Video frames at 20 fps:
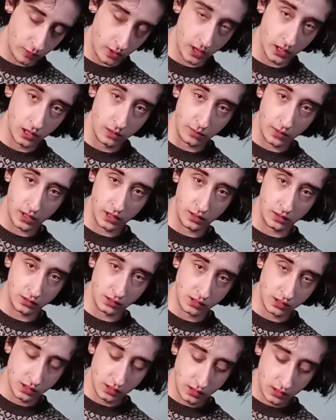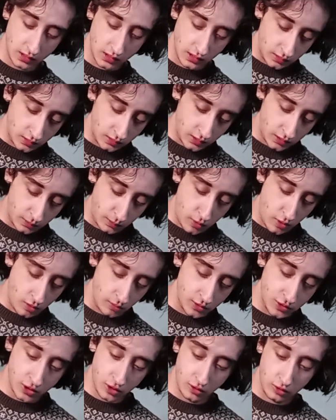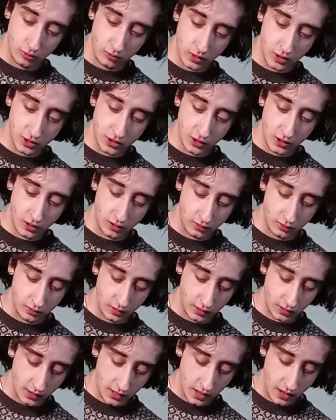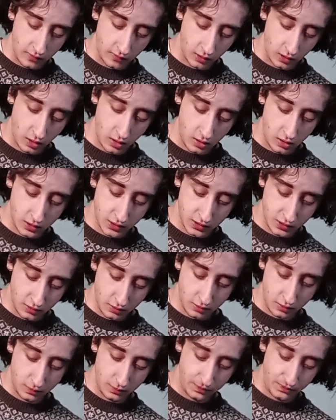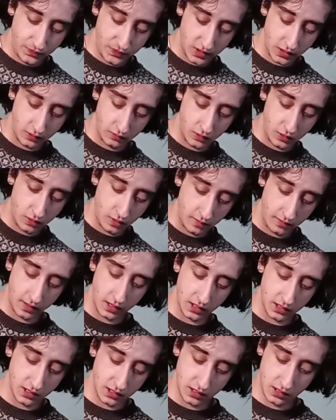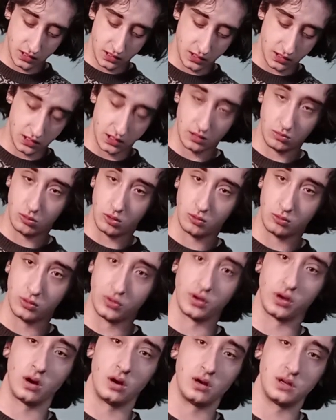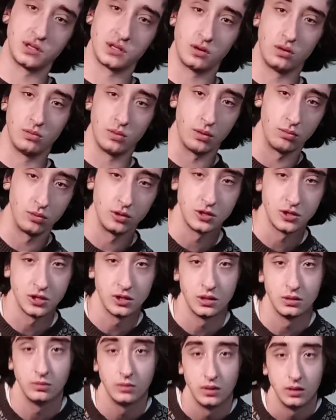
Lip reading: recommend the Parmigiano Reggiano that they have at Costco if you have access to someone with a Costco membership,